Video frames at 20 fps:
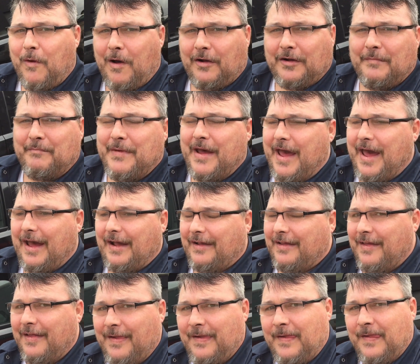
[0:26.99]
welcome
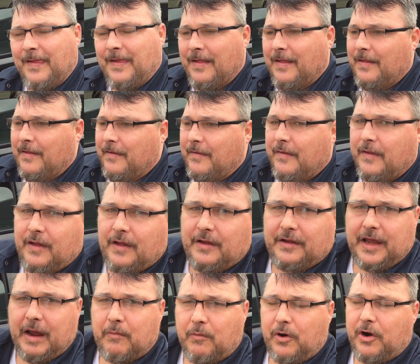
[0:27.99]
back.
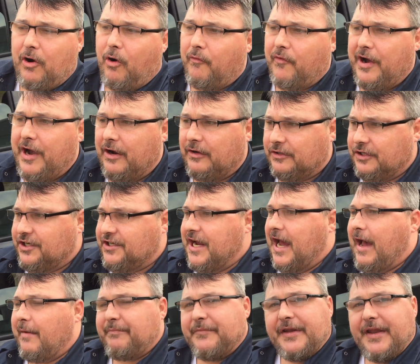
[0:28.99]
Yeah, we're over here at the
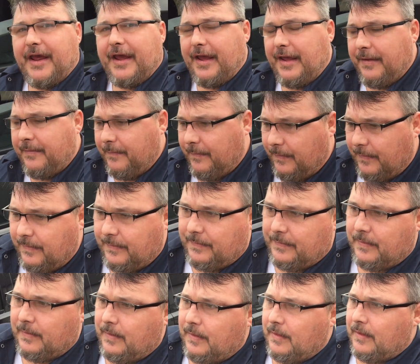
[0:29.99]
shop today.
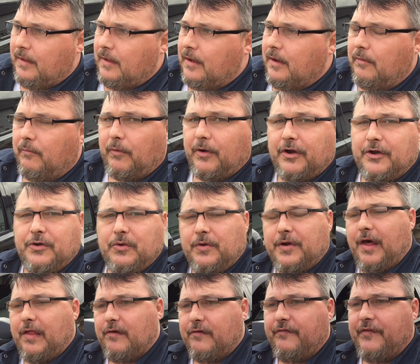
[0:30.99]
We're going to do
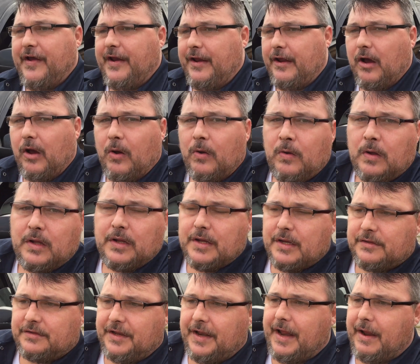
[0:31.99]
another video.
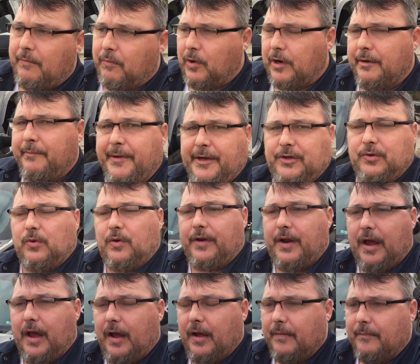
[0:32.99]
Today we're going to be doing
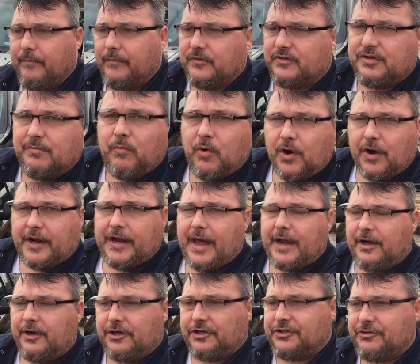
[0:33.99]
some work on
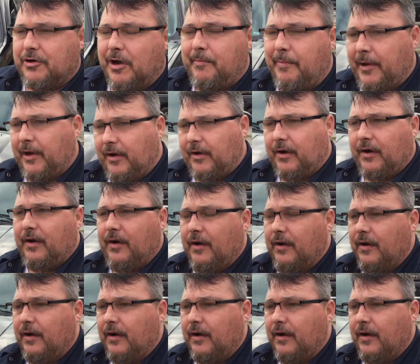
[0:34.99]
a distributor